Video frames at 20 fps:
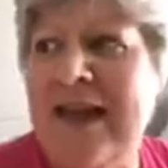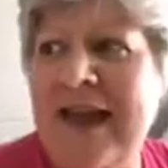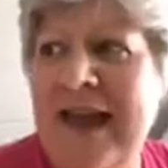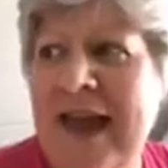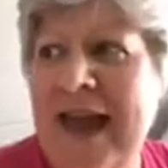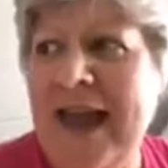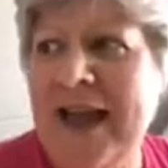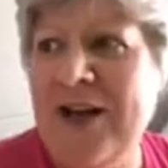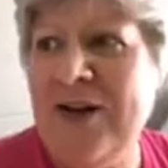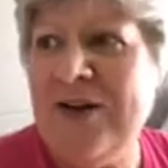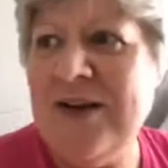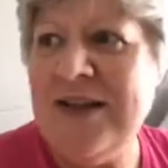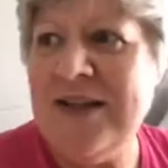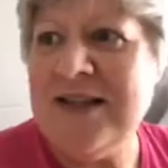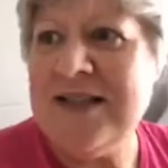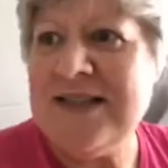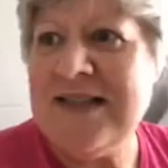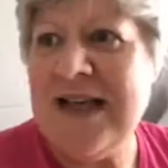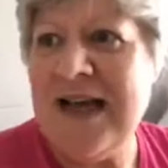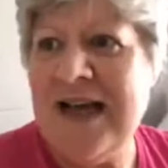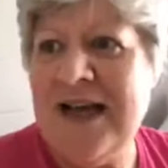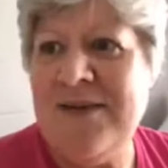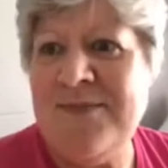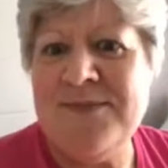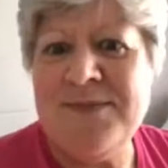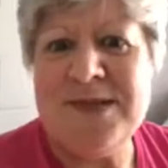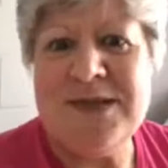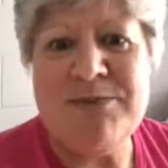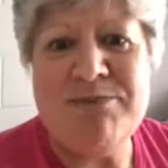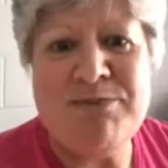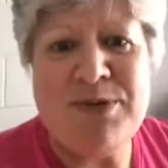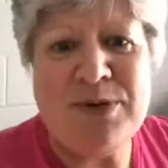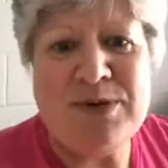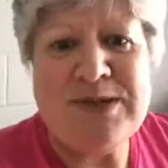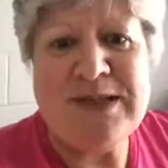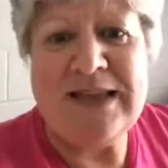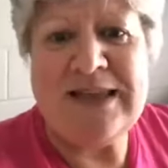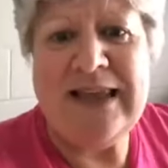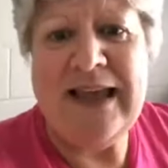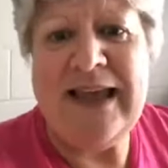had a look at some
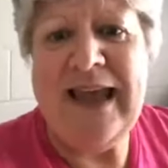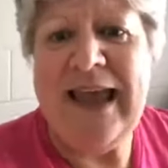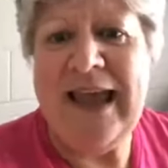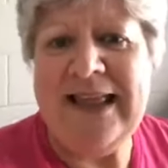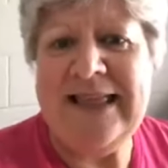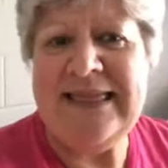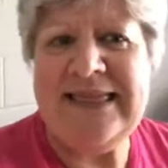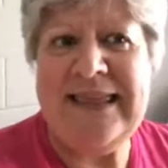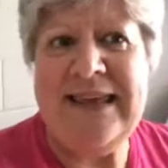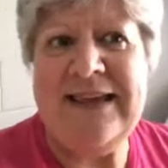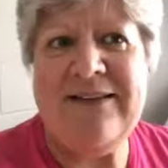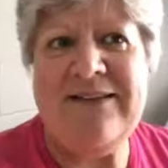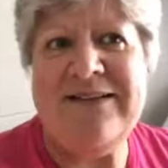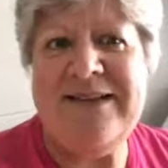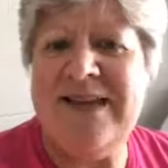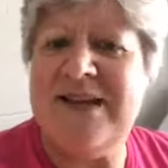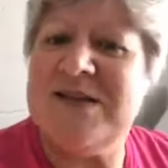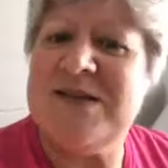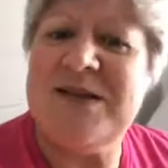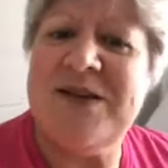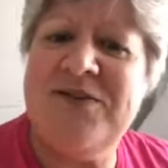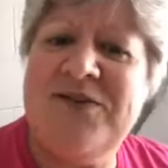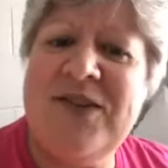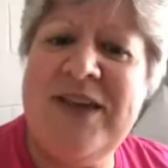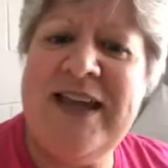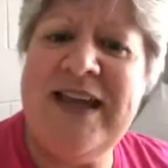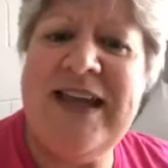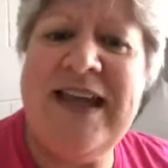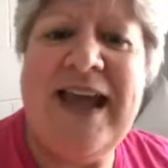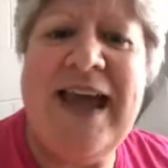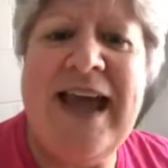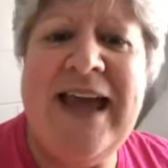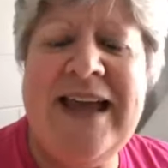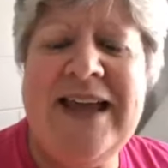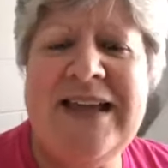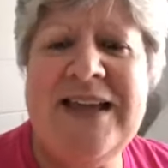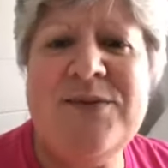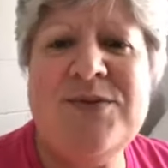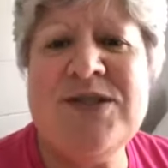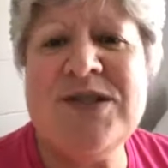books that they had there and that sort of thing,
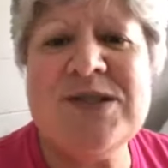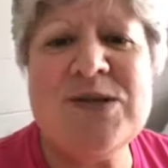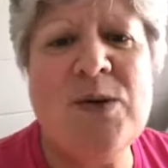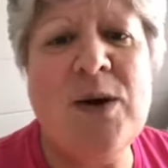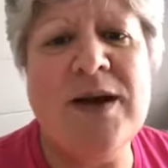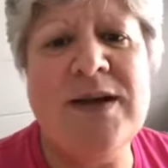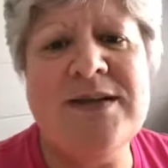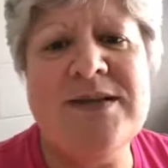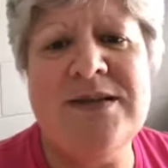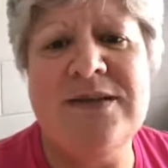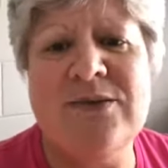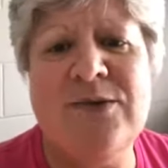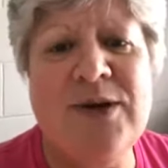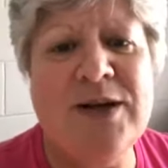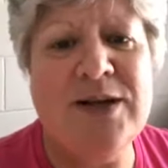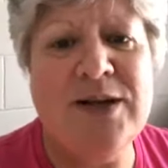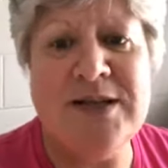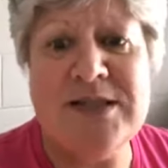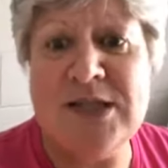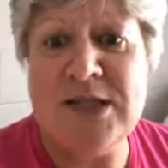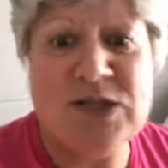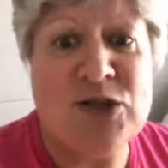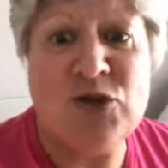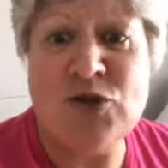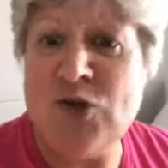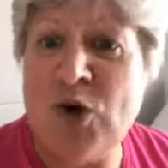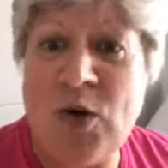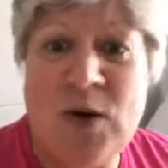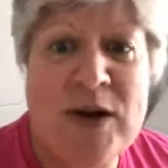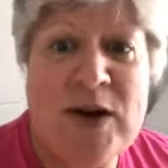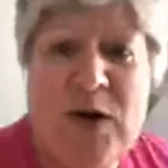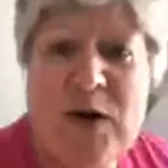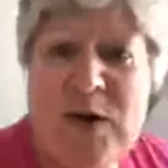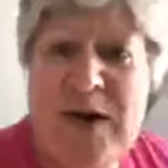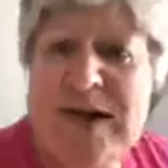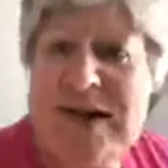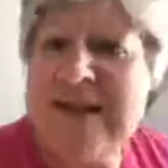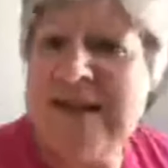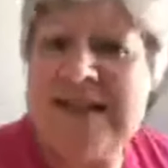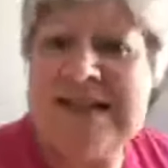and it was just quite nice just strolling
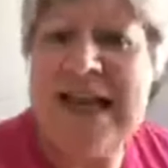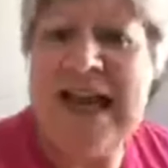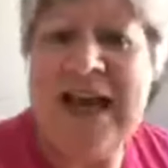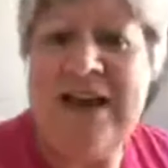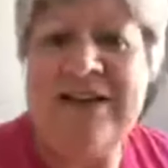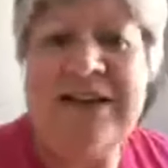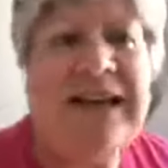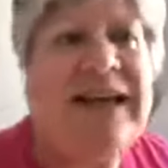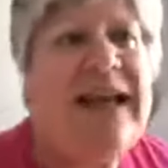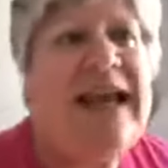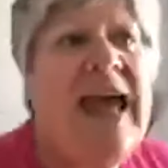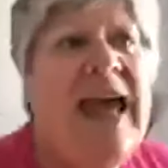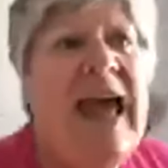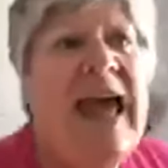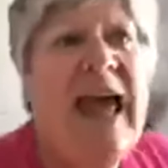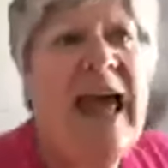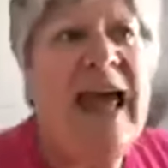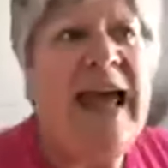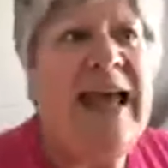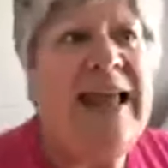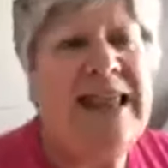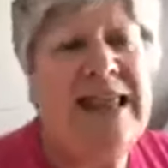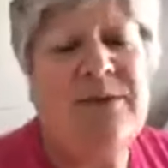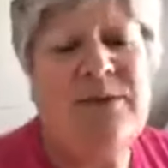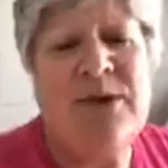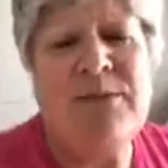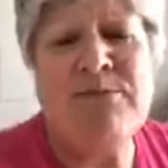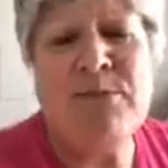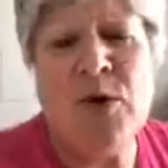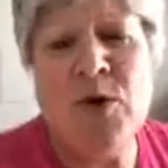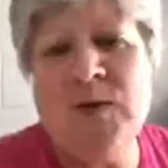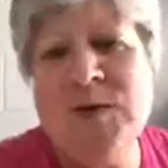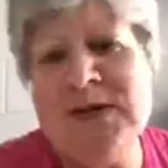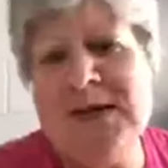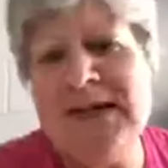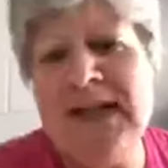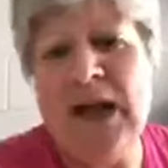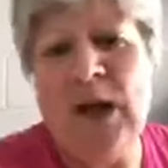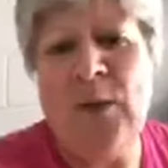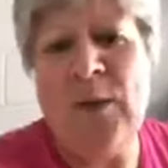around the town. And then we
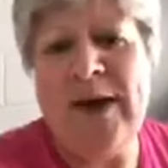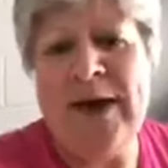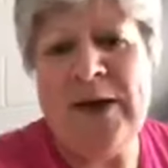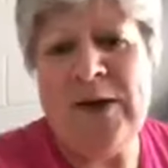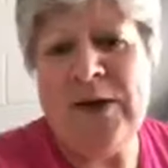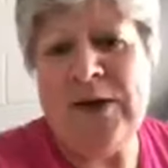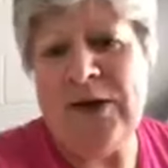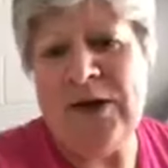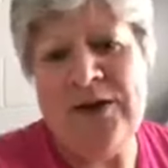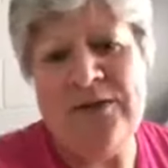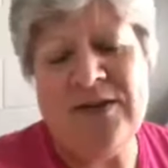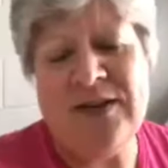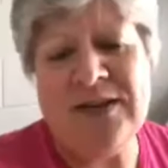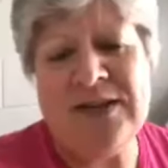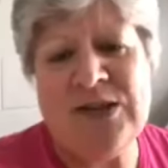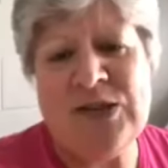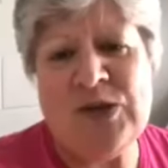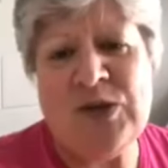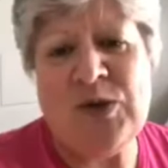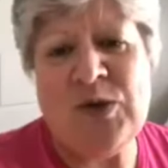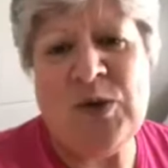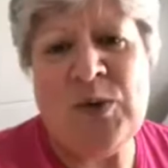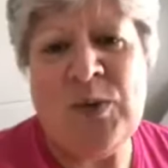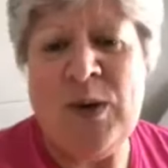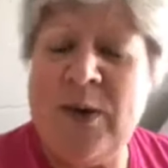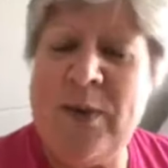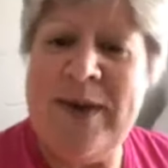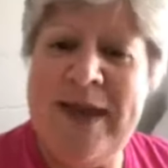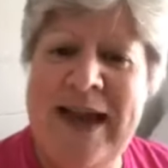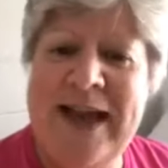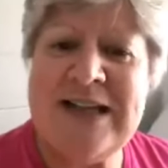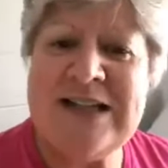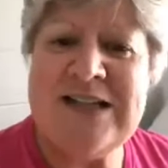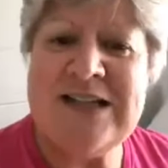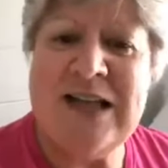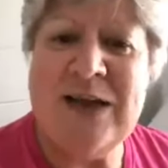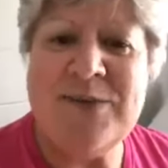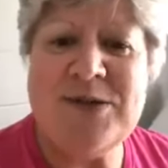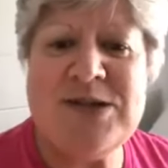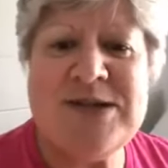moseyed our way on over to where we are
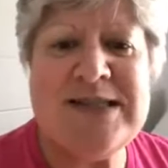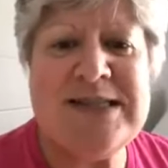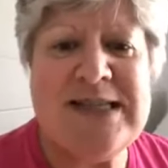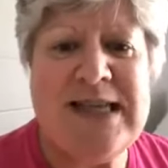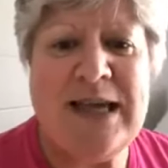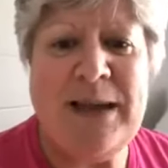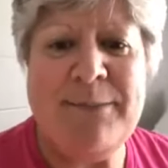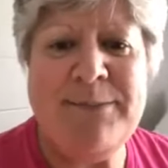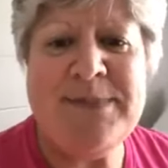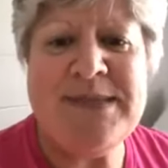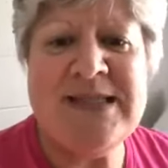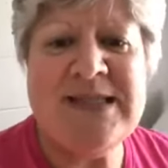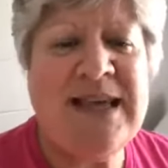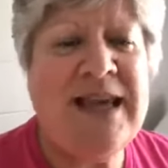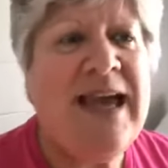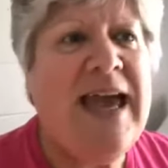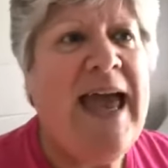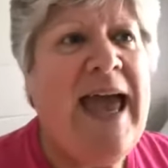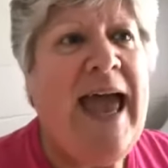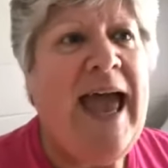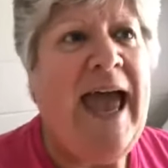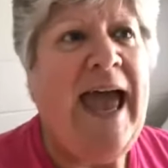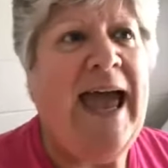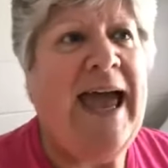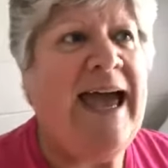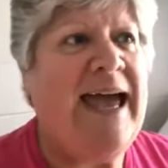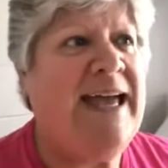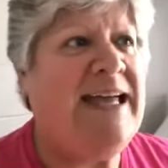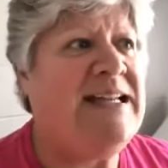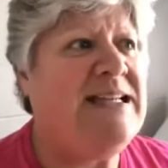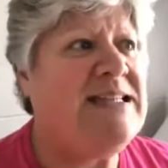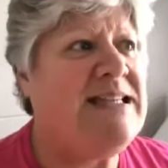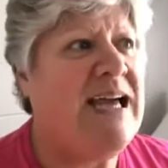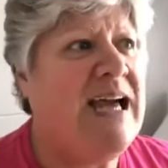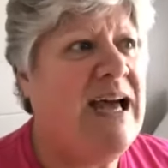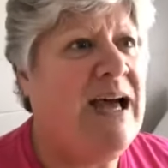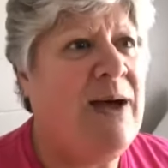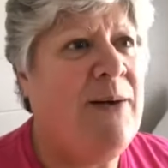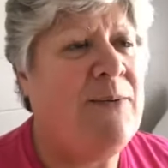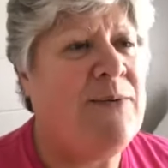tonight, which is Thames, and
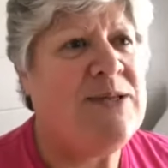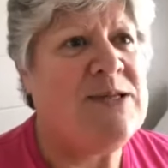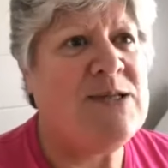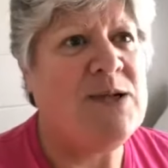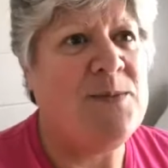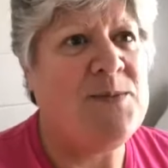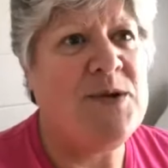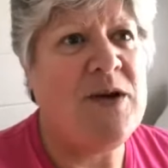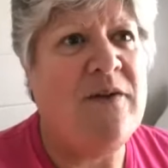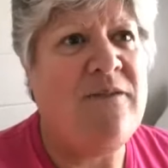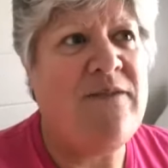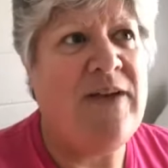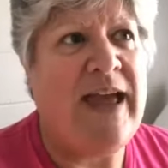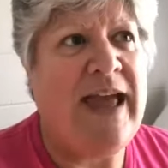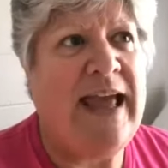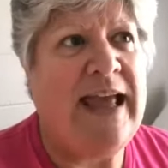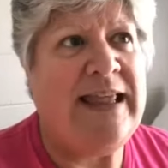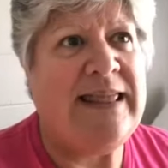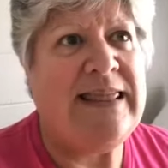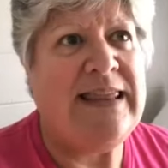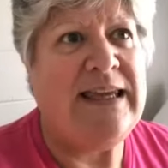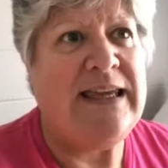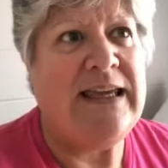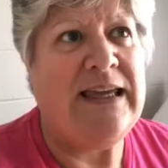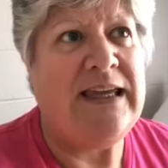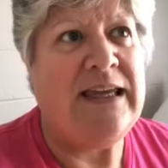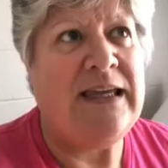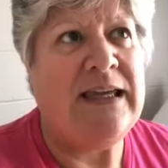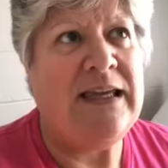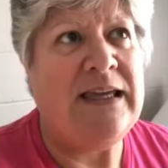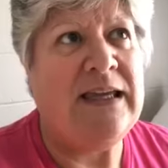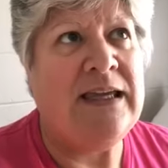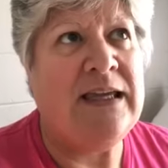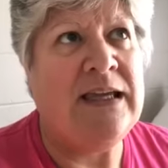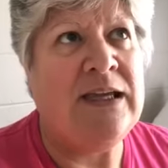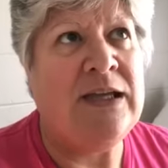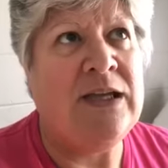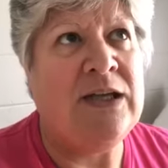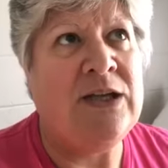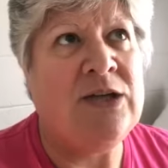we stopped off at
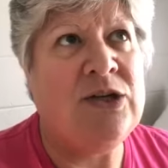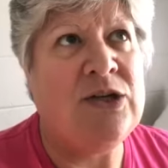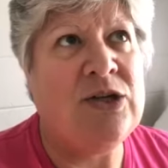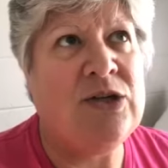the